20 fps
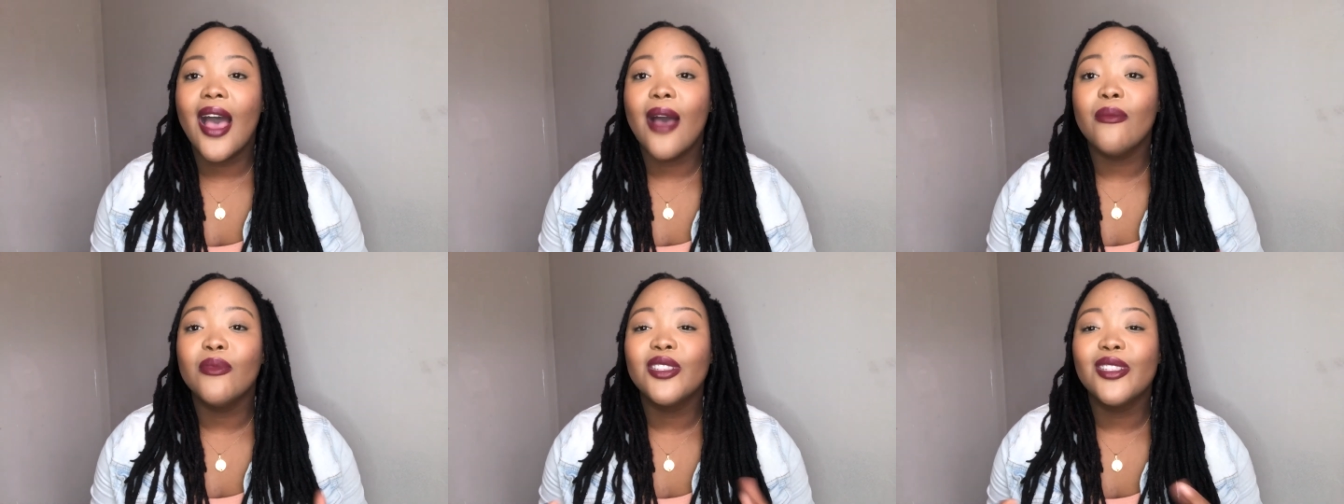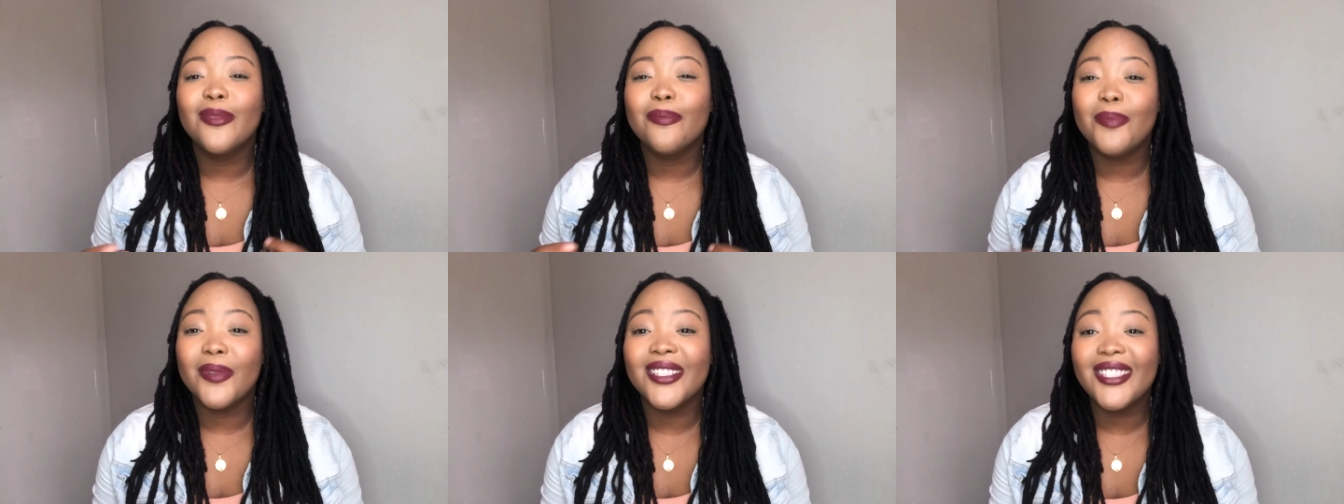
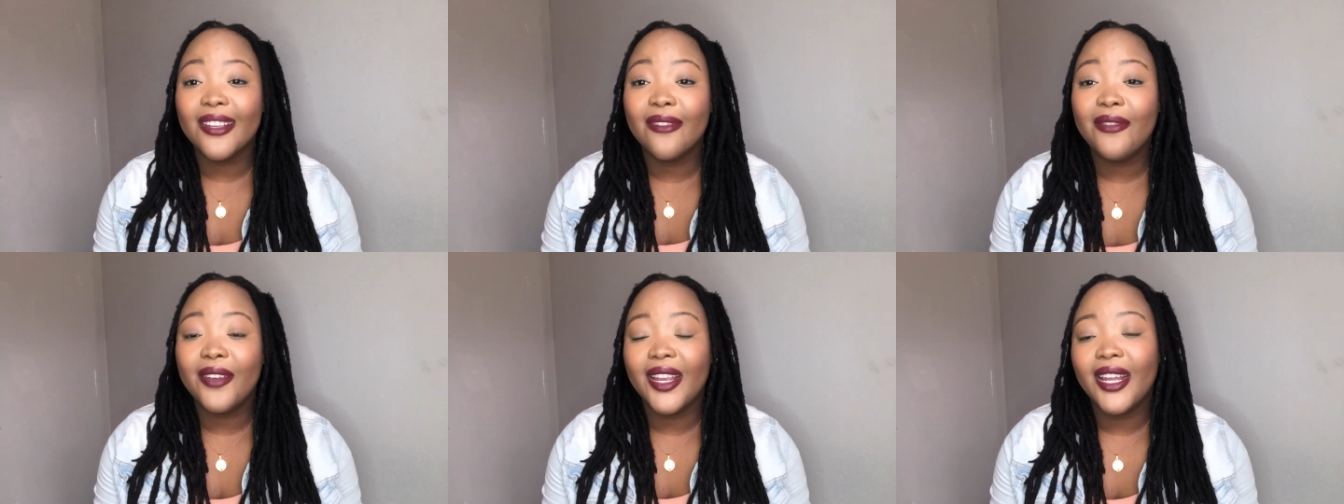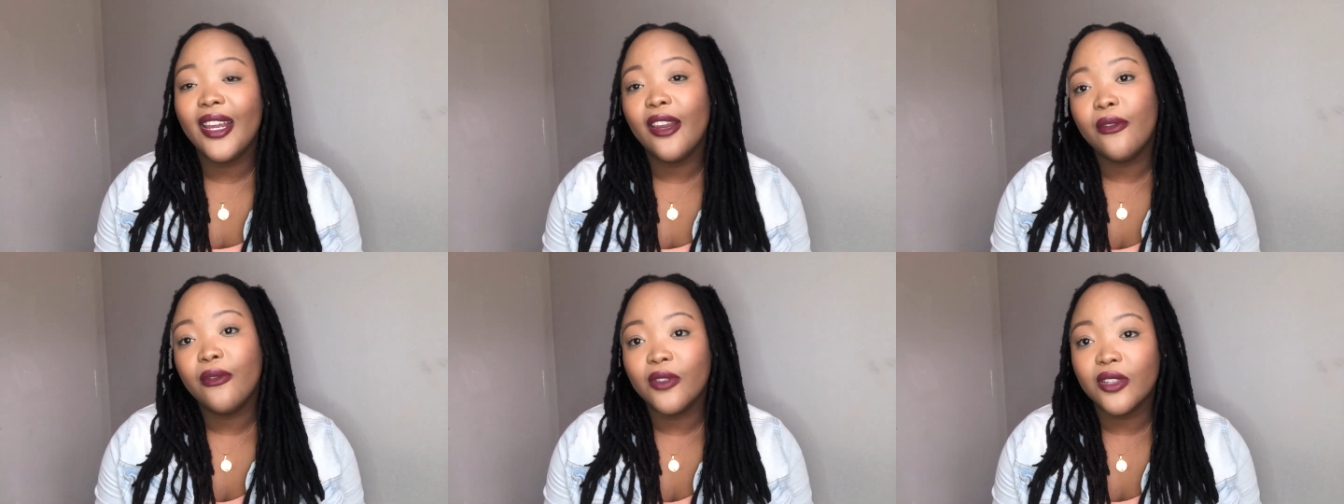
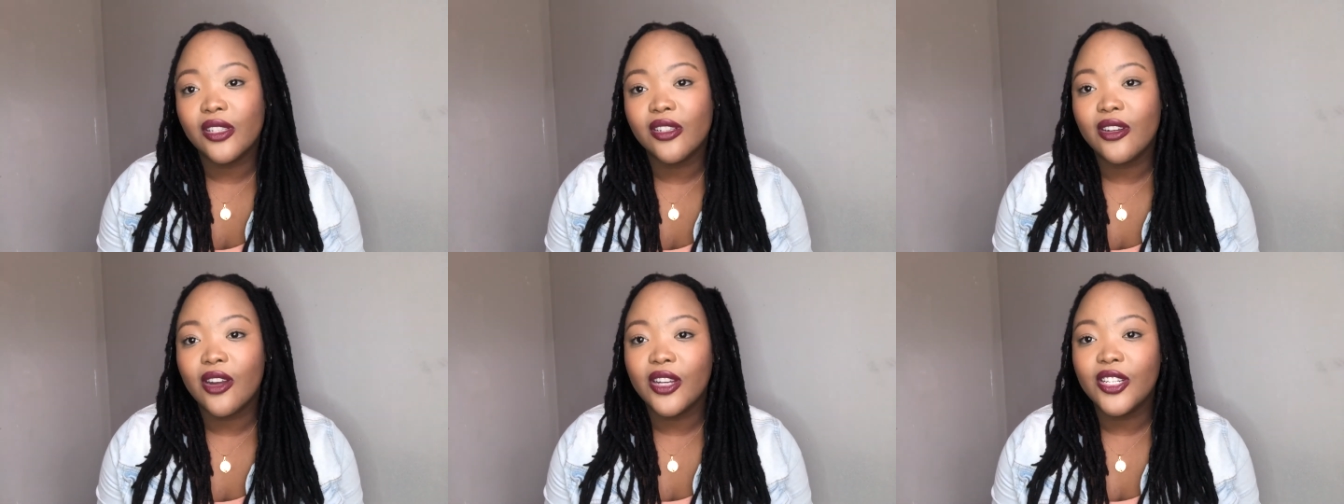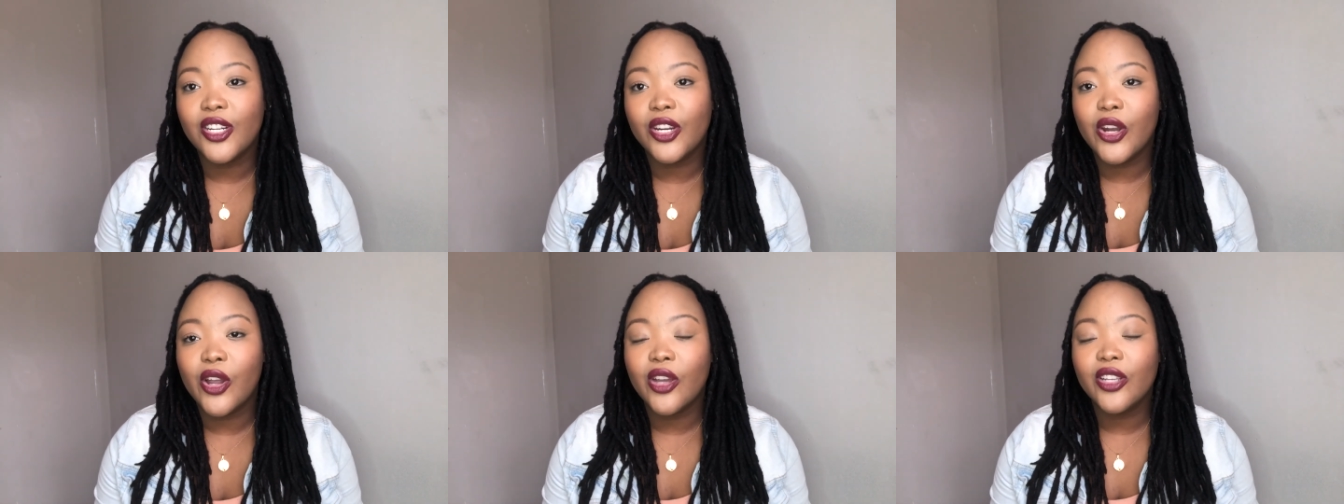Specifically for
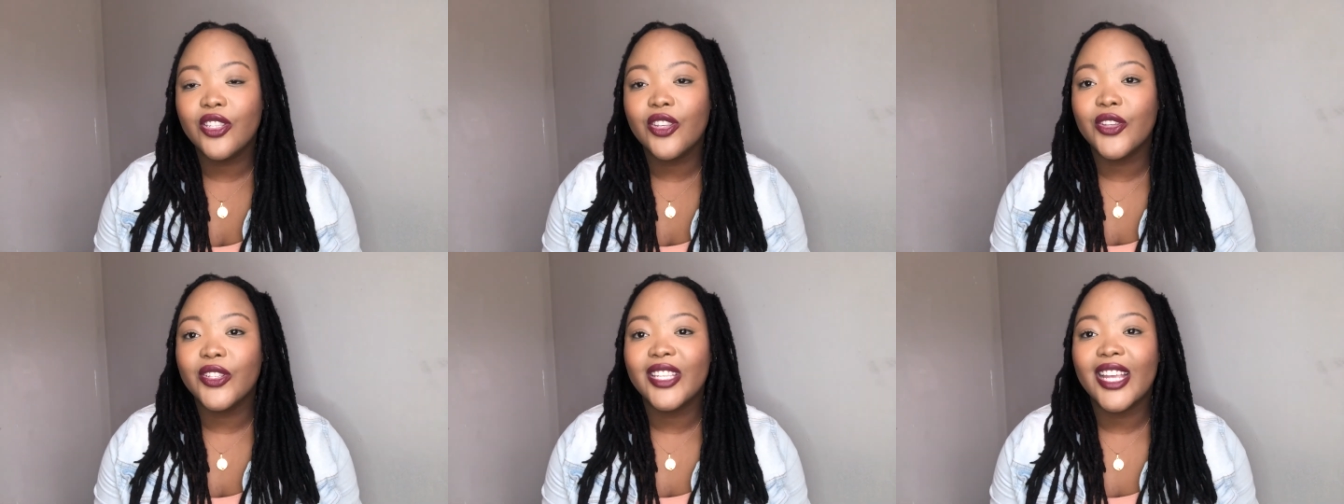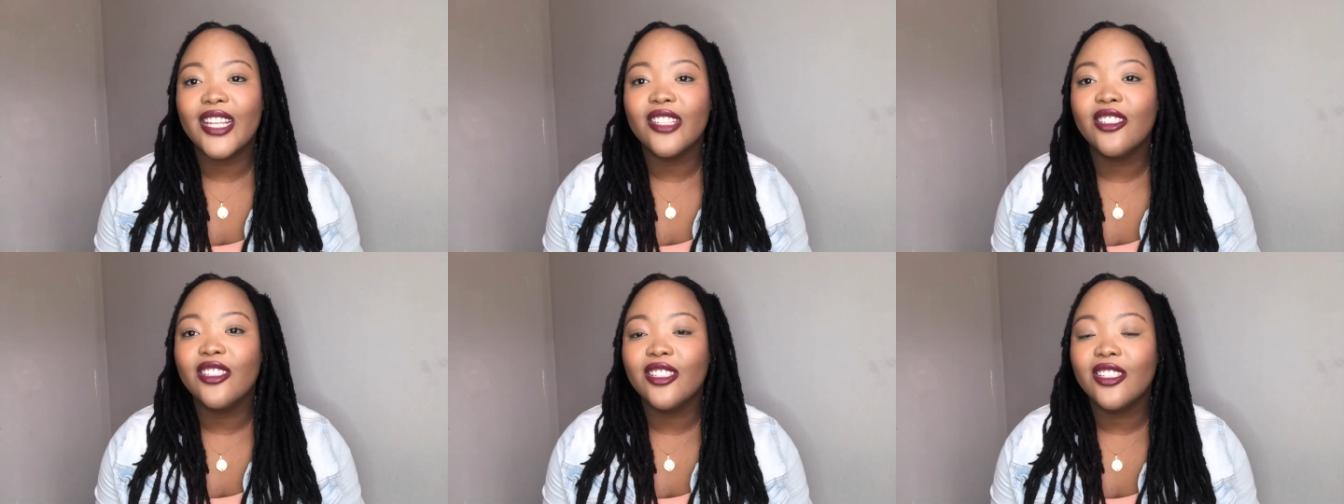starter locks, because
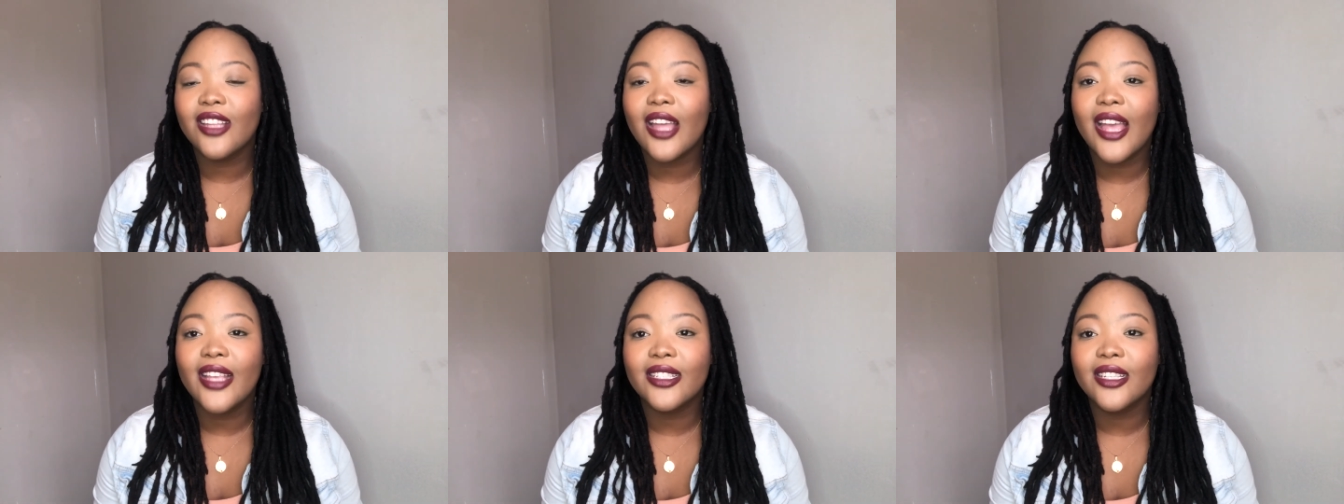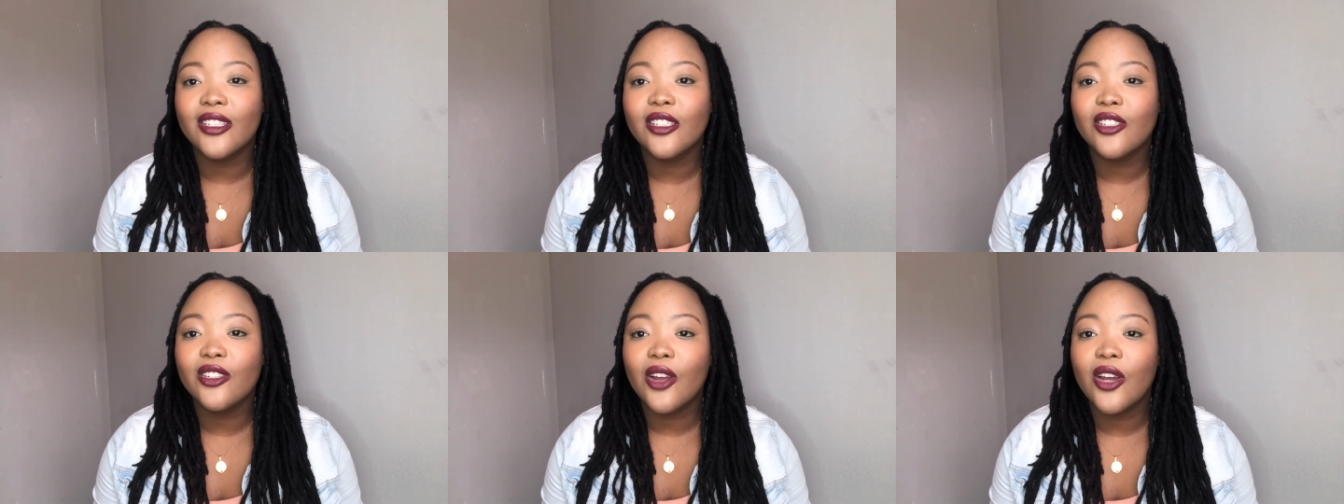as a
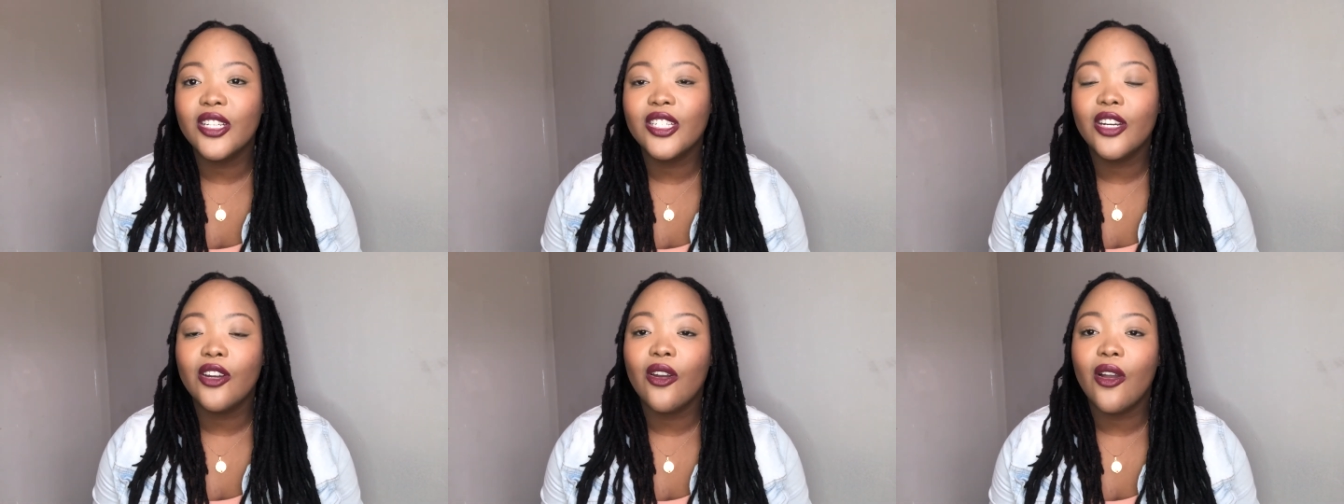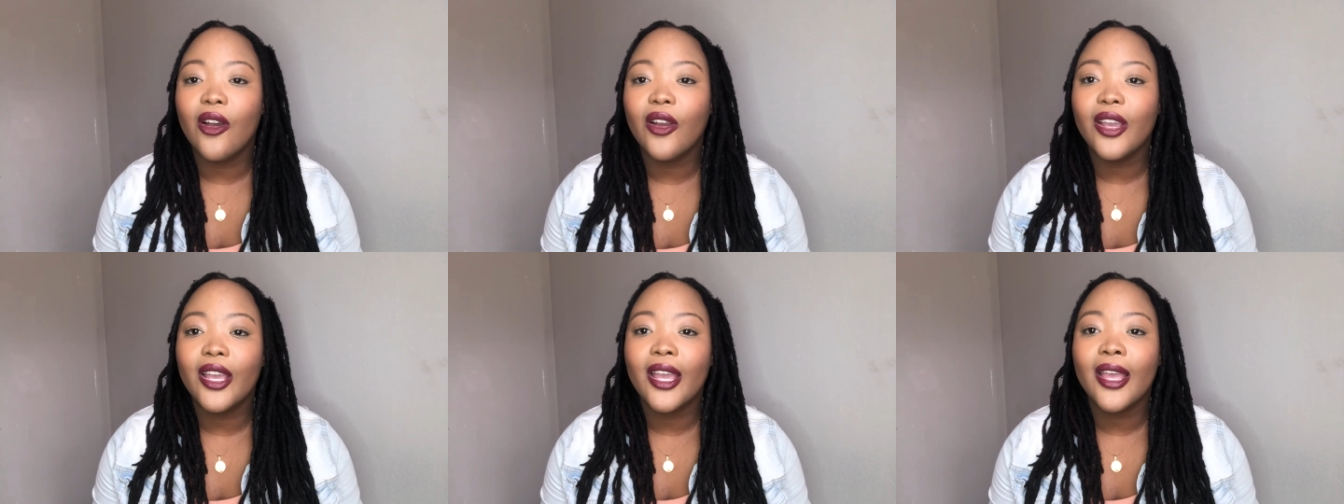starter
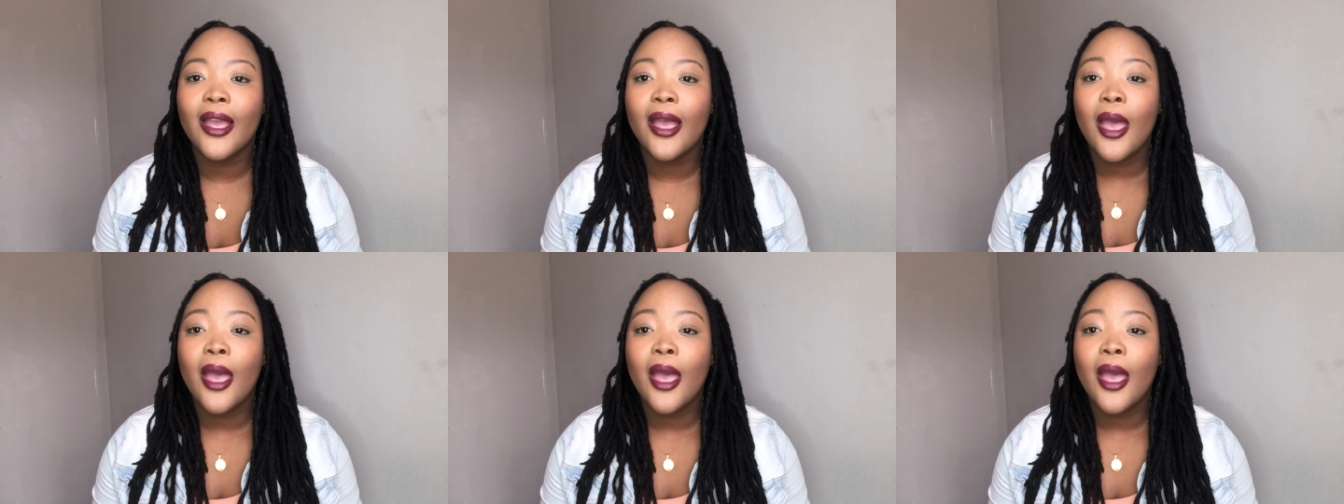lock